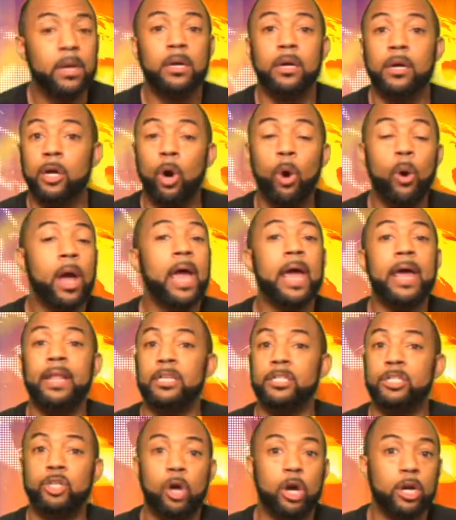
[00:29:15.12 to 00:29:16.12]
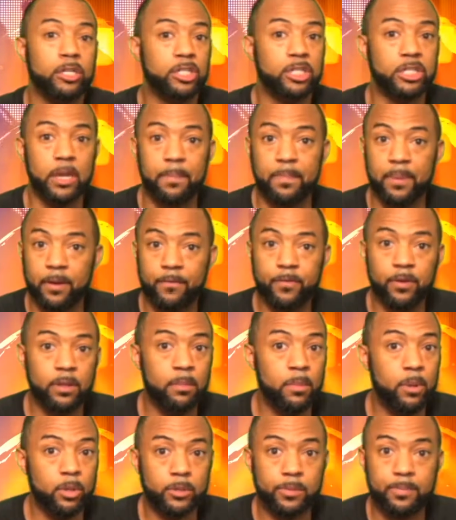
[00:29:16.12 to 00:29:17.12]
go ahead and charge shipping for the
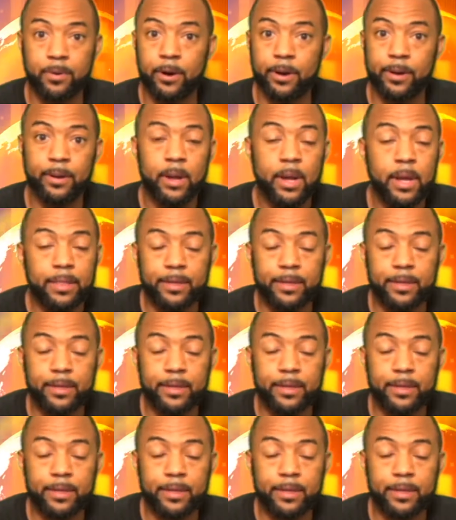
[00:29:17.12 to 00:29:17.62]
most part.